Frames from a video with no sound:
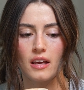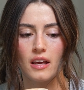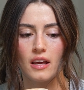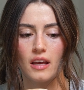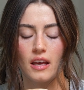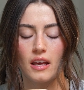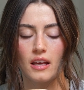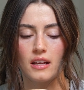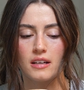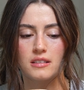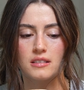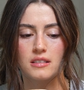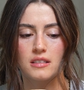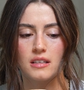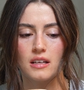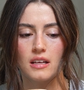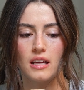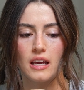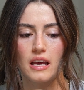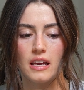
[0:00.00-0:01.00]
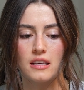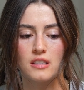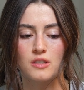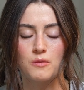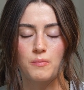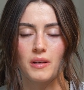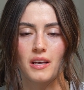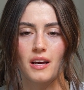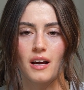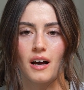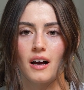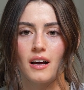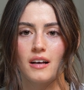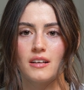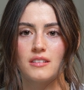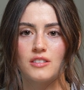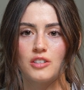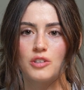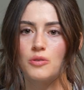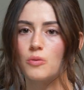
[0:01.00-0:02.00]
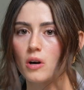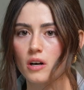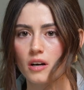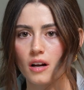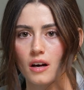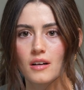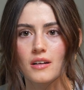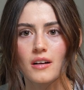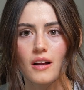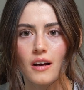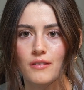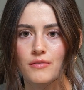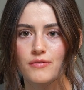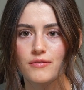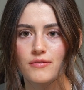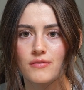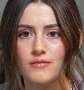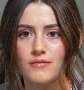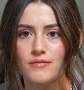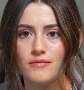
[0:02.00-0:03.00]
it is because you are not enough,